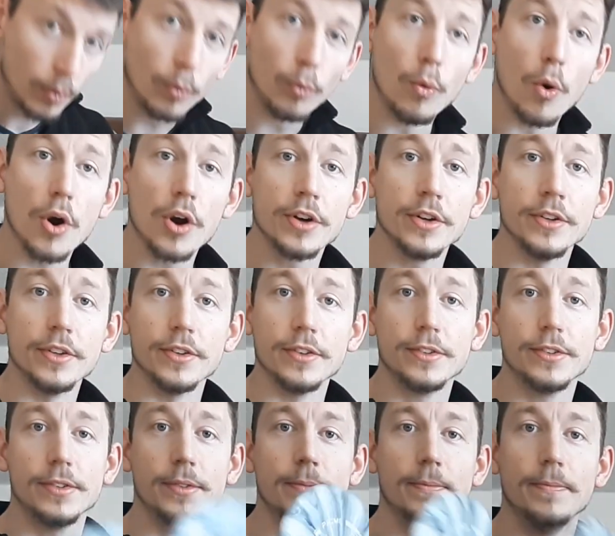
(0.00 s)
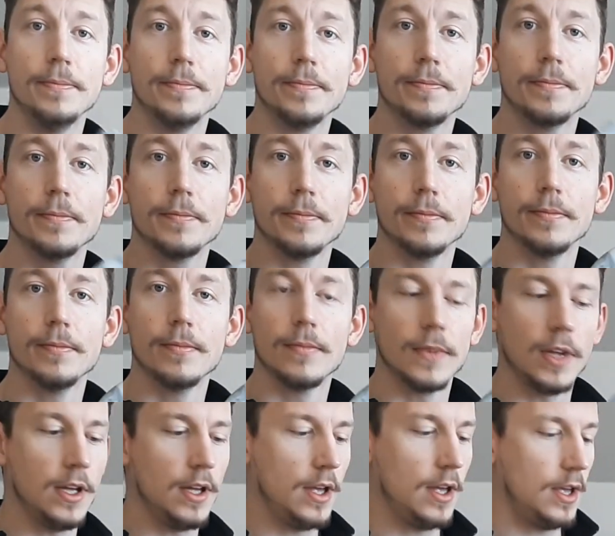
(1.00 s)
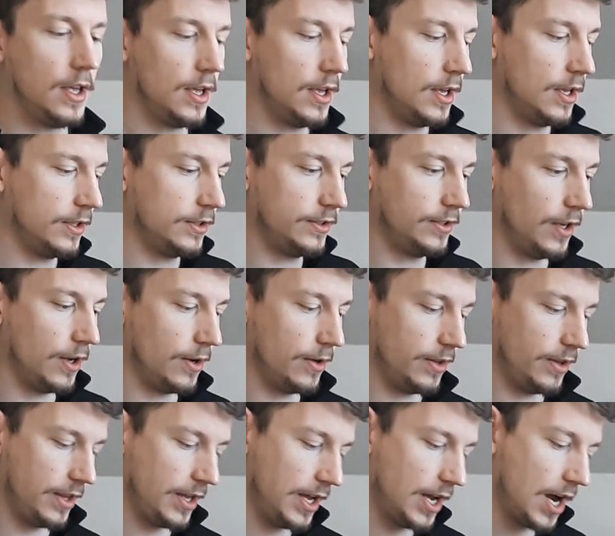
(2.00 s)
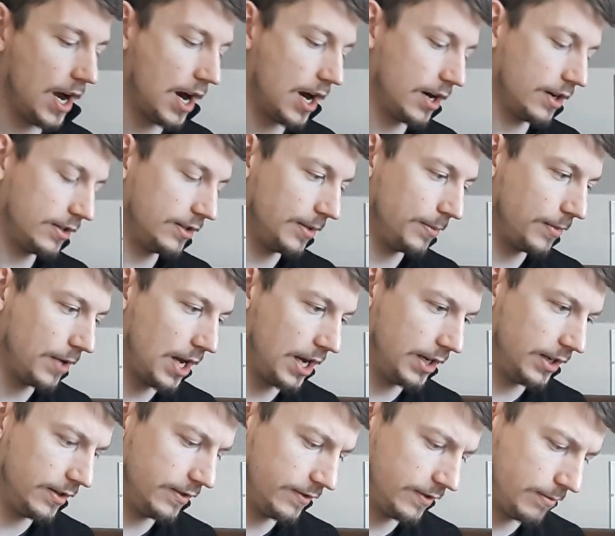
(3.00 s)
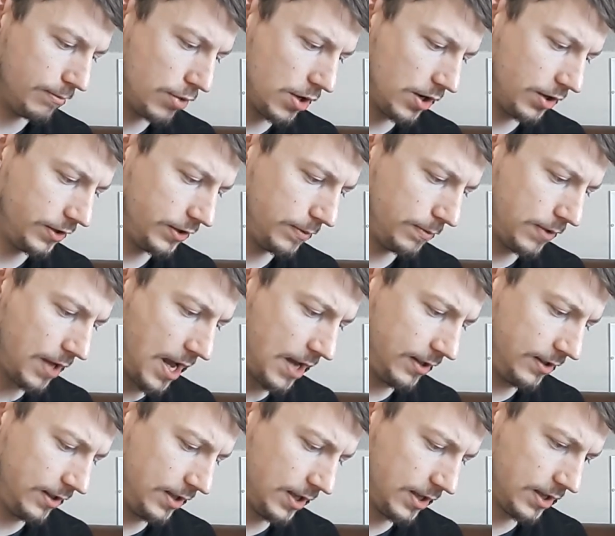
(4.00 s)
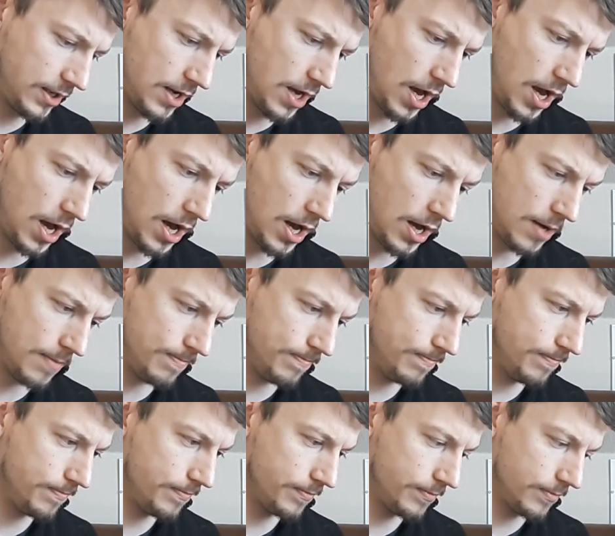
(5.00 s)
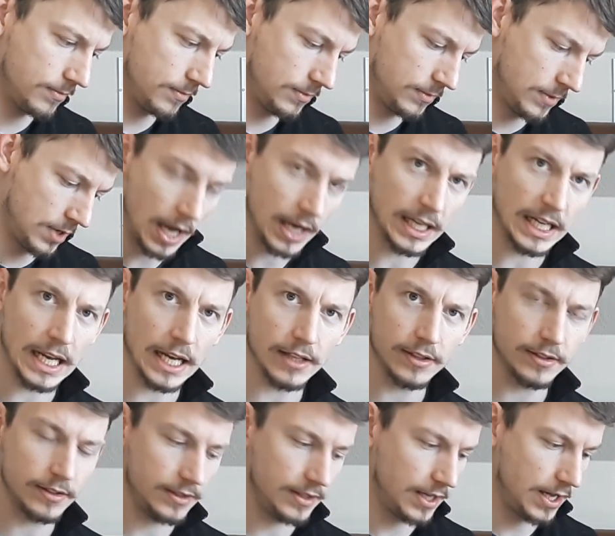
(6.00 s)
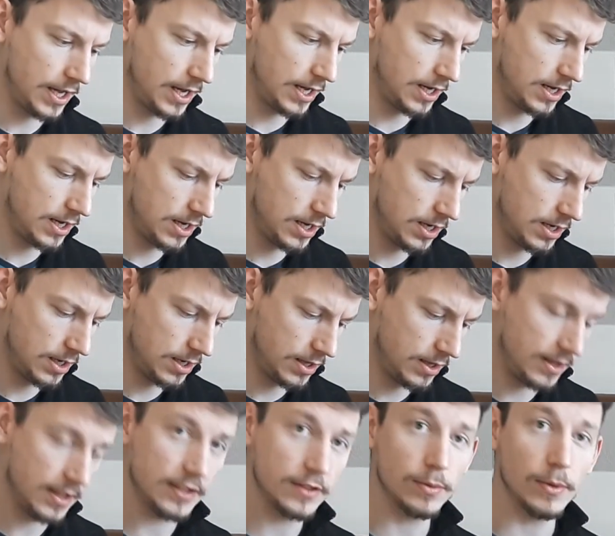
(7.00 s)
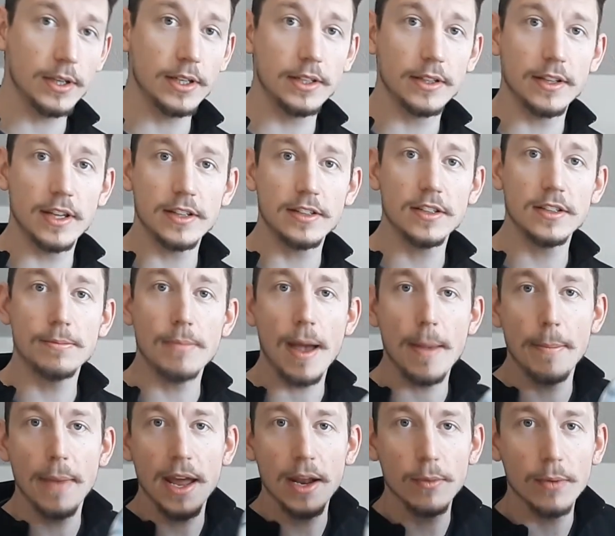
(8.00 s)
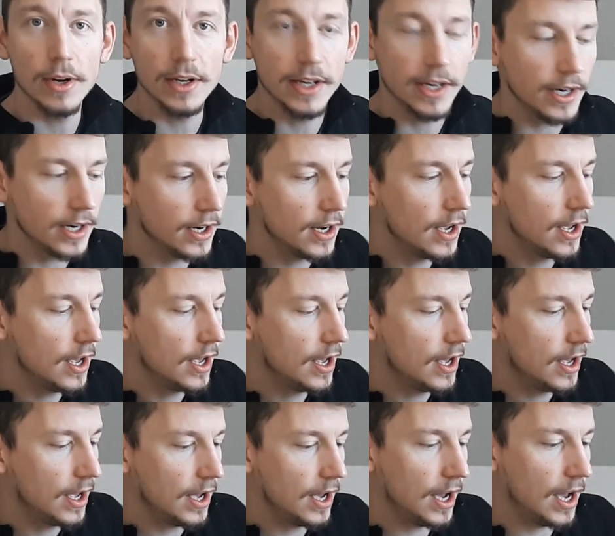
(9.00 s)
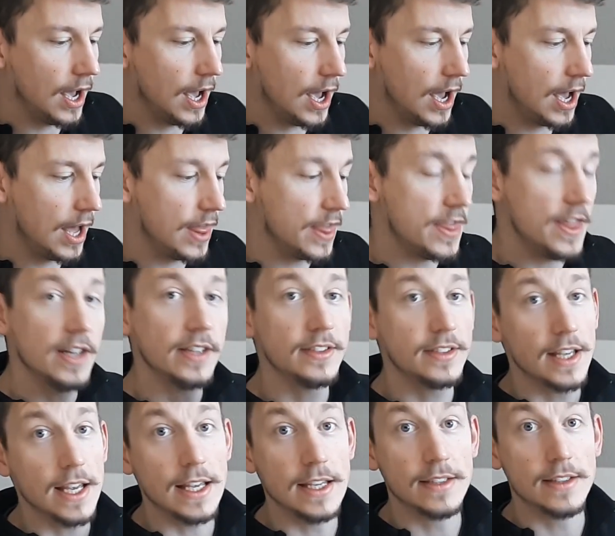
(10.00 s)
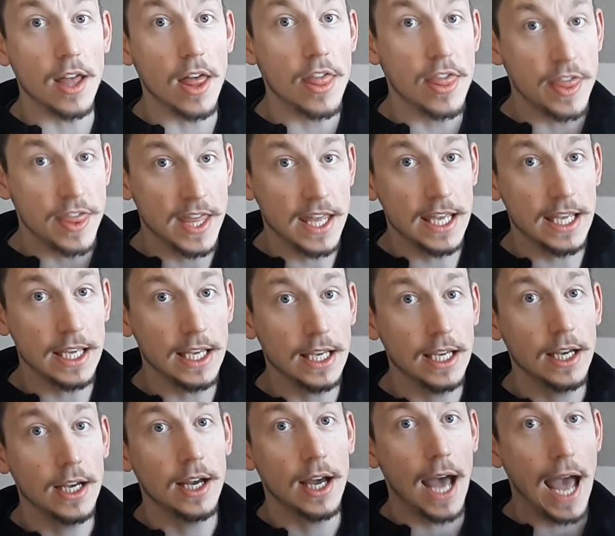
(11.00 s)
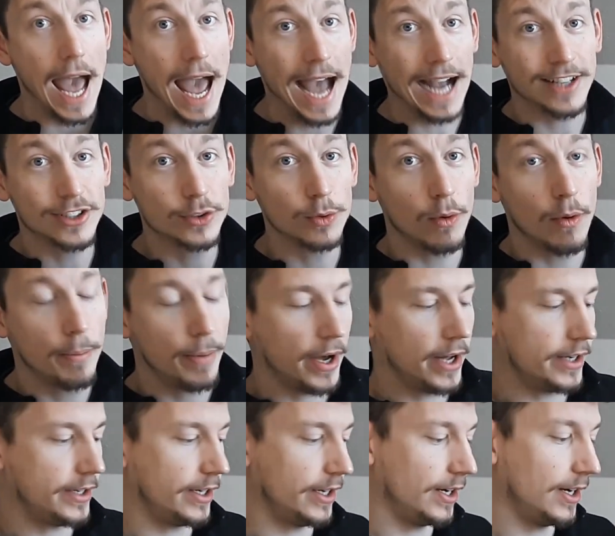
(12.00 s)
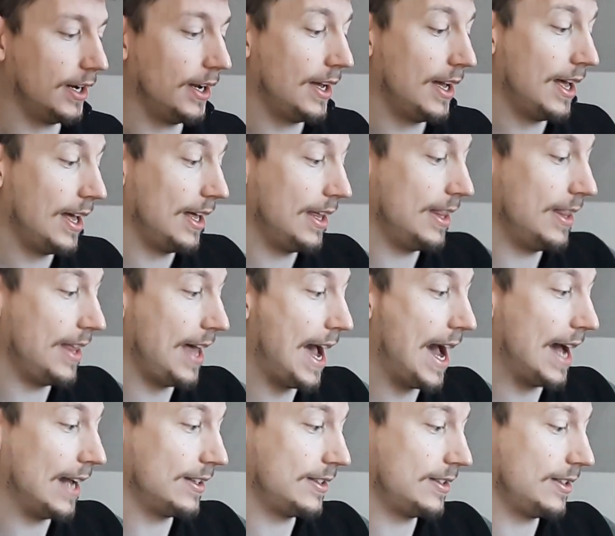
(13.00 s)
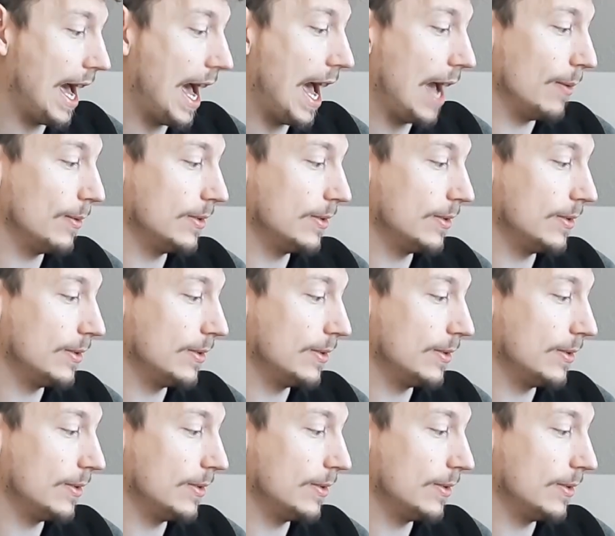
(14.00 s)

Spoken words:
Wardens. So they are some kind of a burst plastic. I guess this is my main one here. This is the actual putter that I